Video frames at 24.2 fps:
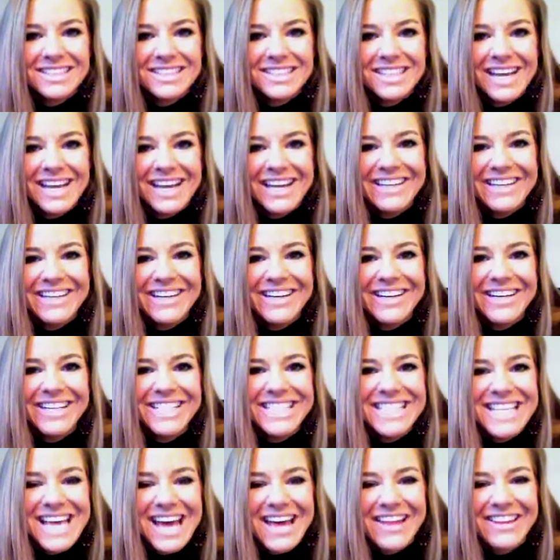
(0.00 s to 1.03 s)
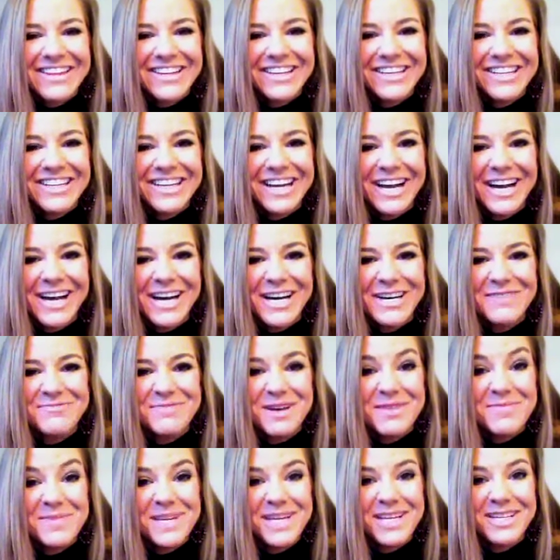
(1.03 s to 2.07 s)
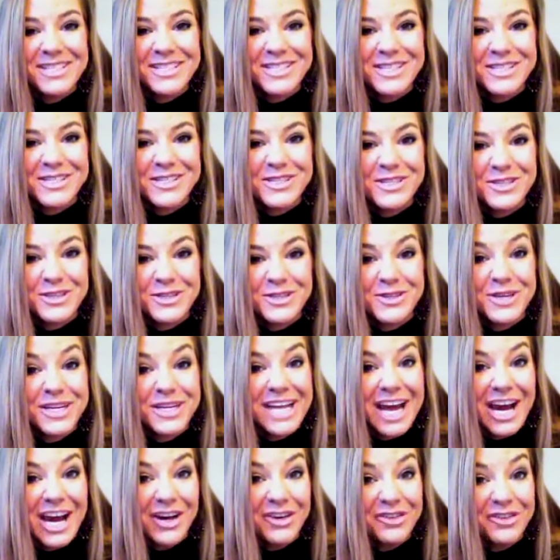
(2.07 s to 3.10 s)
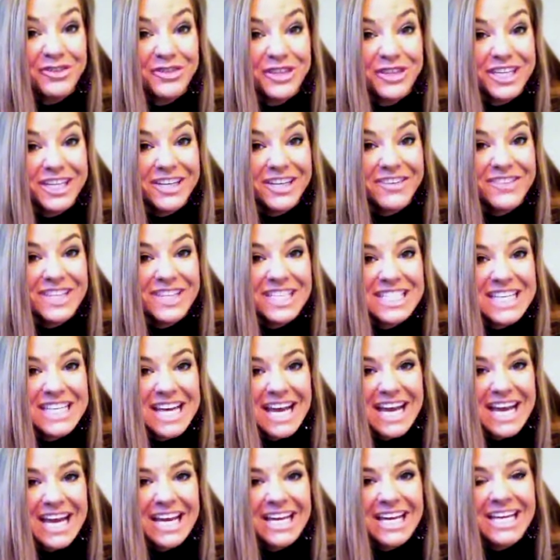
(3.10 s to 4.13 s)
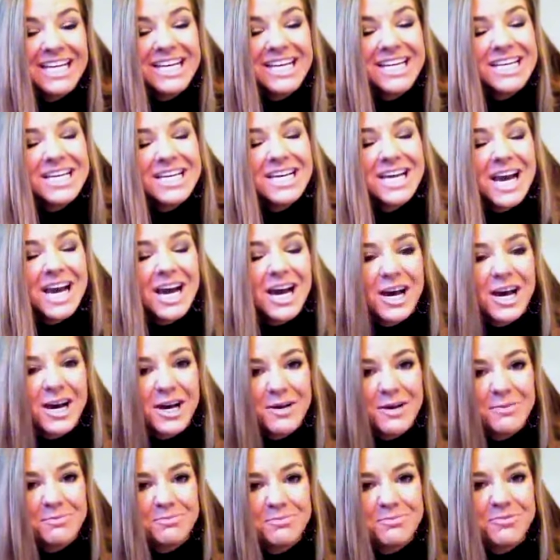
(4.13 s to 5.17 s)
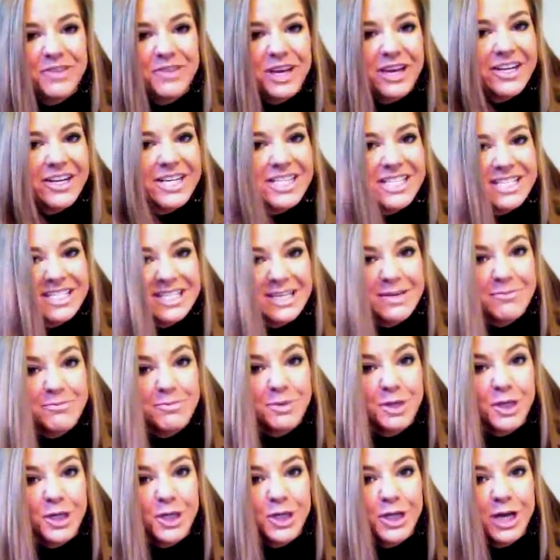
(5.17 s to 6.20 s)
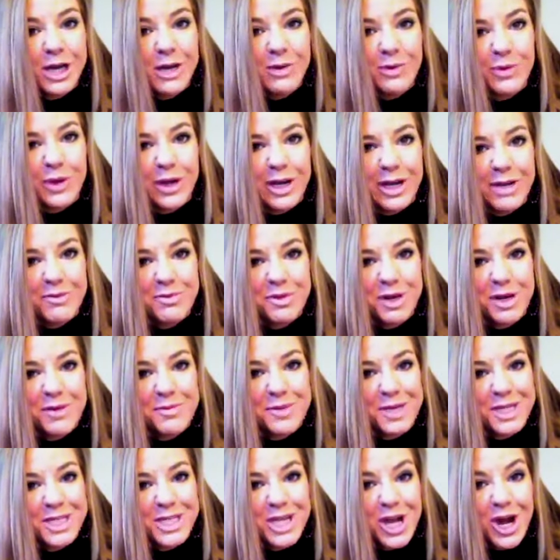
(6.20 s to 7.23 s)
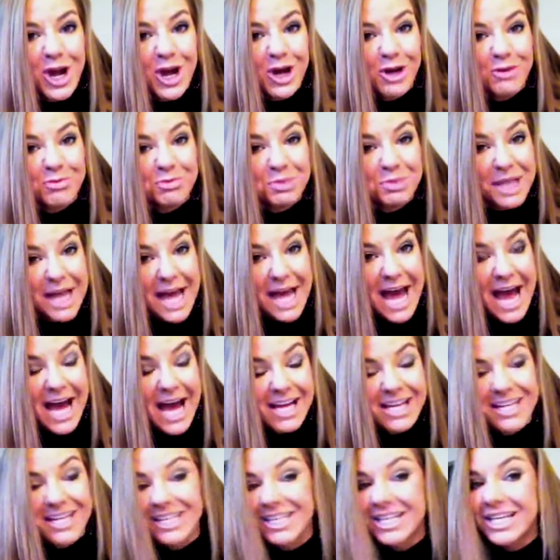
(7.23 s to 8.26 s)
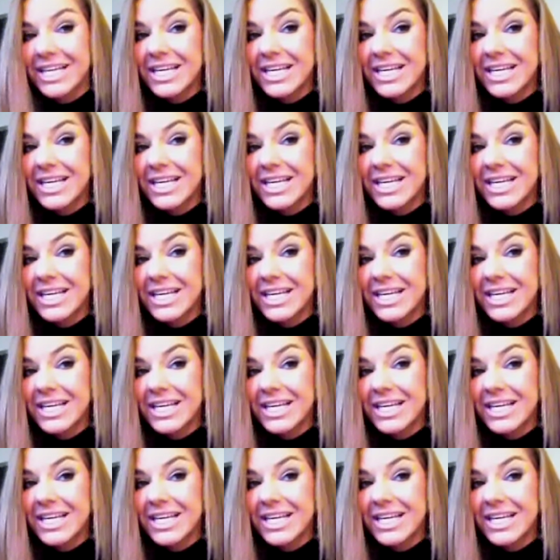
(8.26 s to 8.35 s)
Hey y'all, it's Heather. Um, I'm here to do an outfit of the day. Um, very simple. I'm wearing pretty much all black.